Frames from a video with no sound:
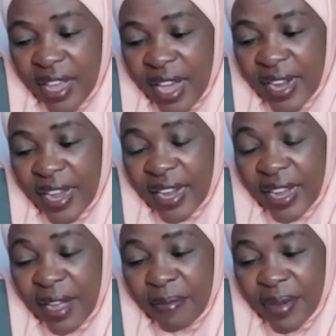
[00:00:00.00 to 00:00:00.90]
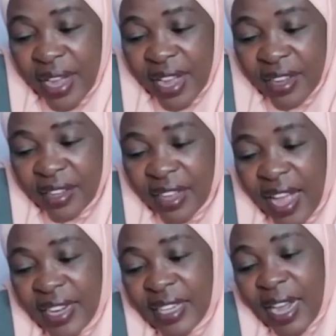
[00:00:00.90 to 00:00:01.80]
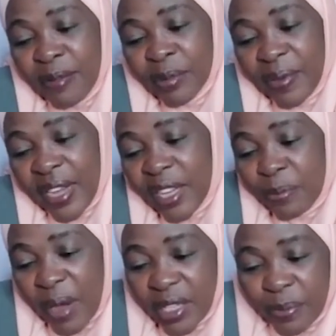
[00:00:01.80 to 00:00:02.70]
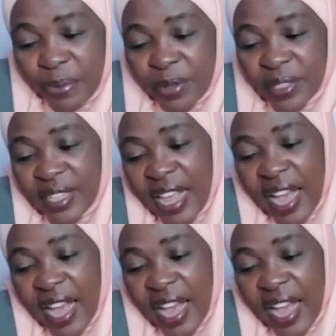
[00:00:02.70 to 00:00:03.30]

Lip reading: And I come back, and it comes back in multiples.